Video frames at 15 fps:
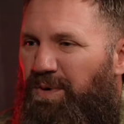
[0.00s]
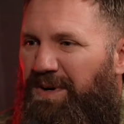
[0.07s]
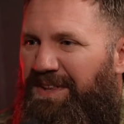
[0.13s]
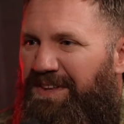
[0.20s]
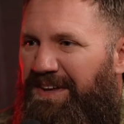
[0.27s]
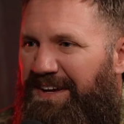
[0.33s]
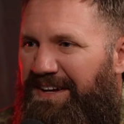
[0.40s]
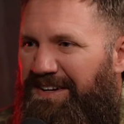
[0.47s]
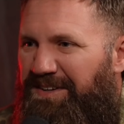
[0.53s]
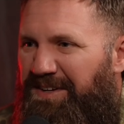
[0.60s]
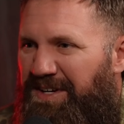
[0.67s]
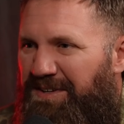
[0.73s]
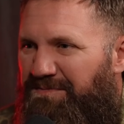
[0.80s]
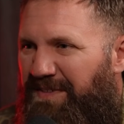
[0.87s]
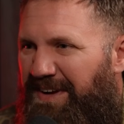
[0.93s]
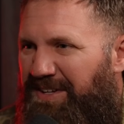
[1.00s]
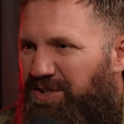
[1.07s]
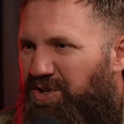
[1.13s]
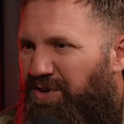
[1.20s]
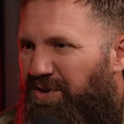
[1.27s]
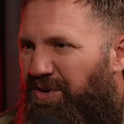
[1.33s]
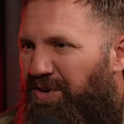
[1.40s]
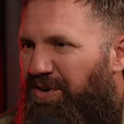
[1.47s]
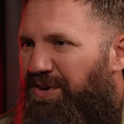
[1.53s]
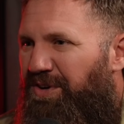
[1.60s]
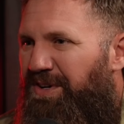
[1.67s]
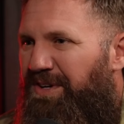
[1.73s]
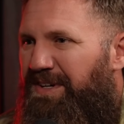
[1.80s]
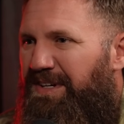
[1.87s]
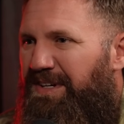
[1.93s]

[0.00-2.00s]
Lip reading: with like conventional